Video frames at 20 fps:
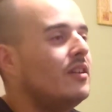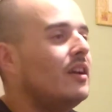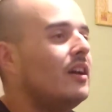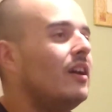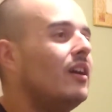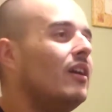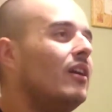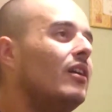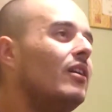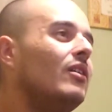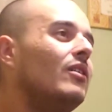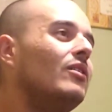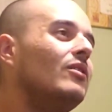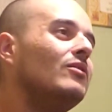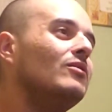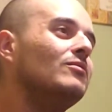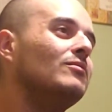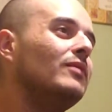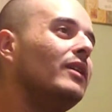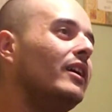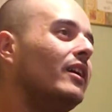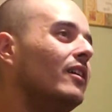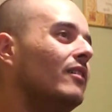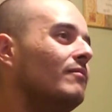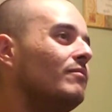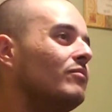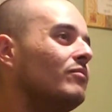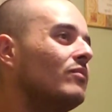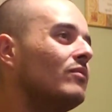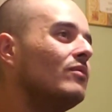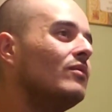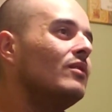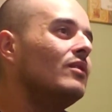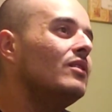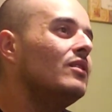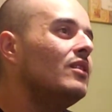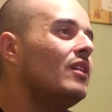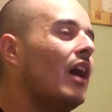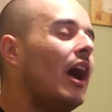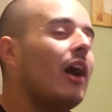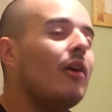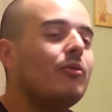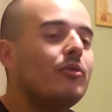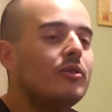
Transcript: Oh man, I